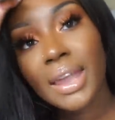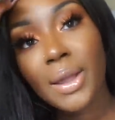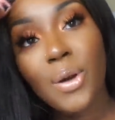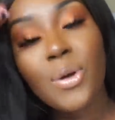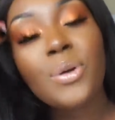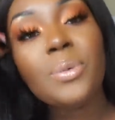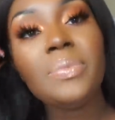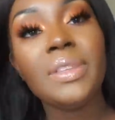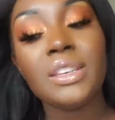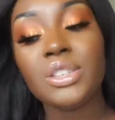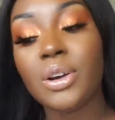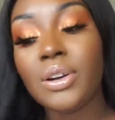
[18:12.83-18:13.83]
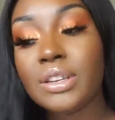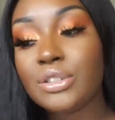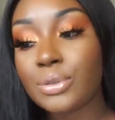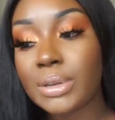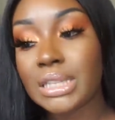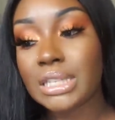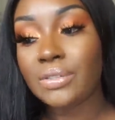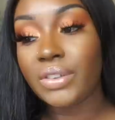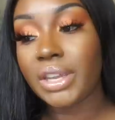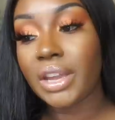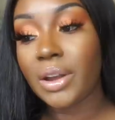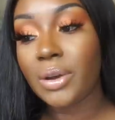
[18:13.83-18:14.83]
I hope that y'all enjoyed this
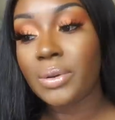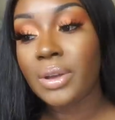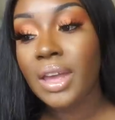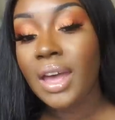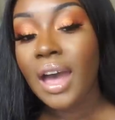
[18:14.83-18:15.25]
video.